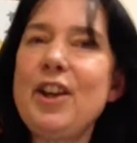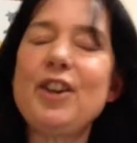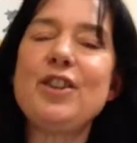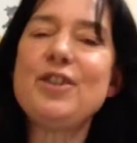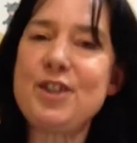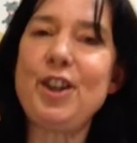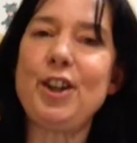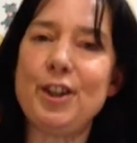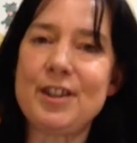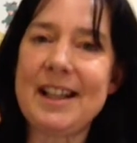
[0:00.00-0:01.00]
you can
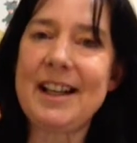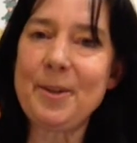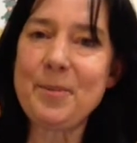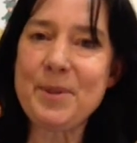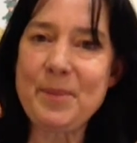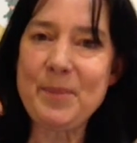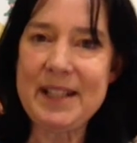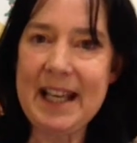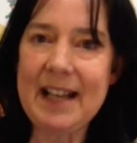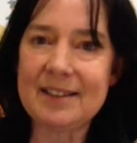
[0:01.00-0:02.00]
do to help
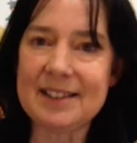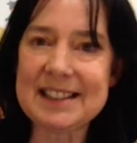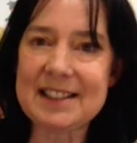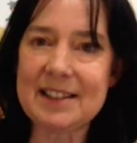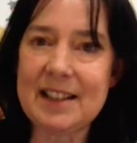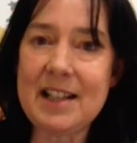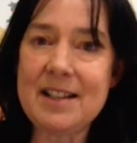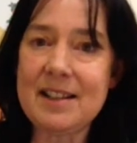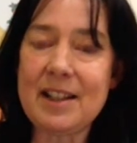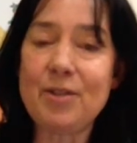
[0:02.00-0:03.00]
somebody else
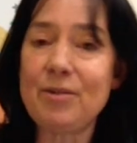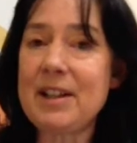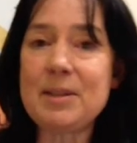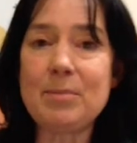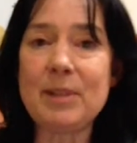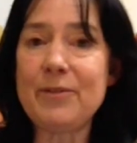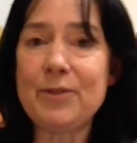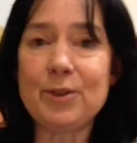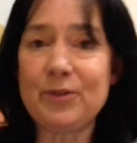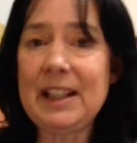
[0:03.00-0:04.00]
is incredibly
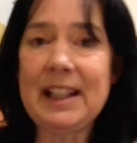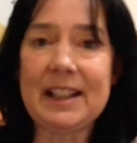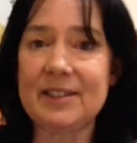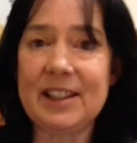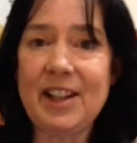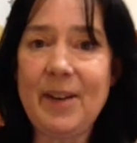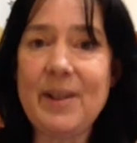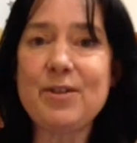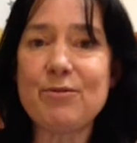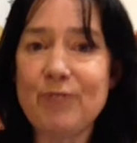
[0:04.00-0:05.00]
fulfilling. You know,
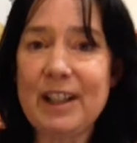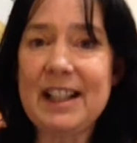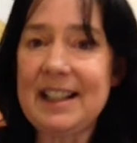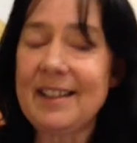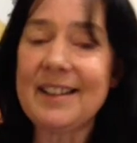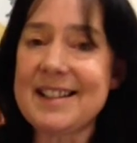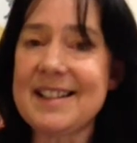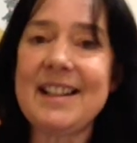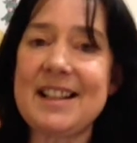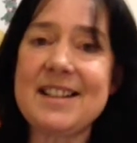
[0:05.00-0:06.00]
it's a really nice
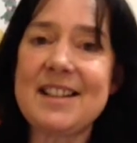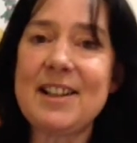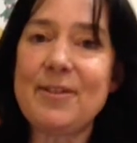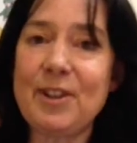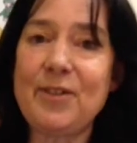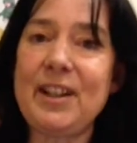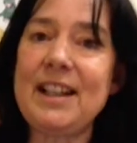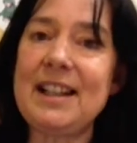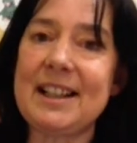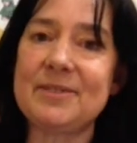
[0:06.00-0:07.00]
thing. It's a lovely
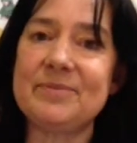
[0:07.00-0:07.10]
feeling.